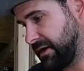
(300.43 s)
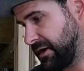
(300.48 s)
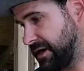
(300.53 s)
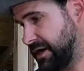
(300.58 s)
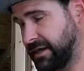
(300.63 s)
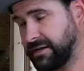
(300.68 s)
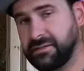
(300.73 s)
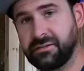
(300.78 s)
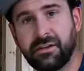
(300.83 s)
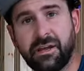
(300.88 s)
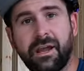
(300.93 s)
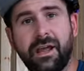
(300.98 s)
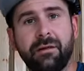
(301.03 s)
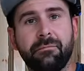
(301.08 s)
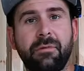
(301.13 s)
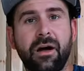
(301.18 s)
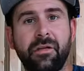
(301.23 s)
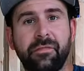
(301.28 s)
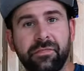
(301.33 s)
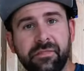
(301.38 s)
All right, so I gotta
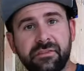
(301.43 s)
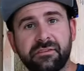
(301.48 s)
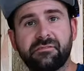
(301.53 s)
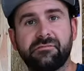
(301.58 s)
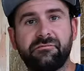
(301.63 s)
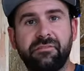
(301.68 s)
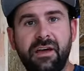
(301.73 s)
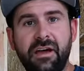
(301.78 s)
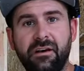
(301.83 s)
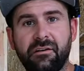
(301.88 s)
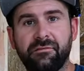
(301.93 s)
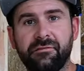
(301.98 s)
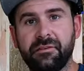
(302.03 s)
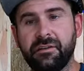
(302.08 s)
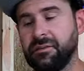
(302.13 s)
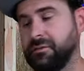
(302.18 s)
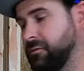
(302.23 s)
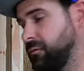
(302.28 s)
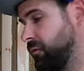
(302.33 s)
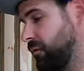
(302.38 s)
mount this valve
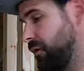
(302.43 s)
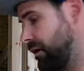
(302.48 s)
in the